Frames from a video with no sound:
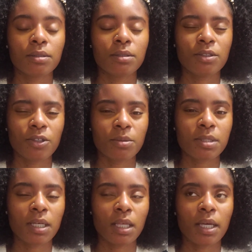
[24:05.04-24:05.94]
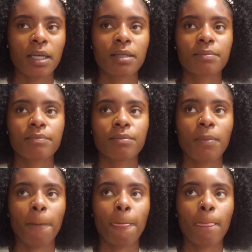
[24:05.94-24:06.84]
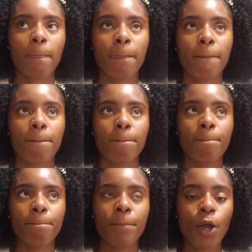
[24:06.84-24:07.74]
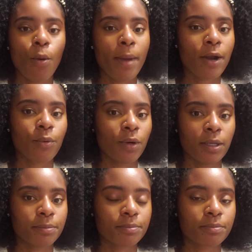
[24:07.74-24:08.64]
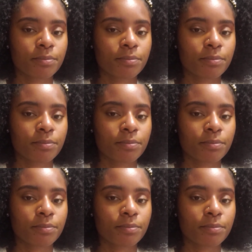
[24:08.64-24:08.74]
you know what I'm saying? Like, no matter what,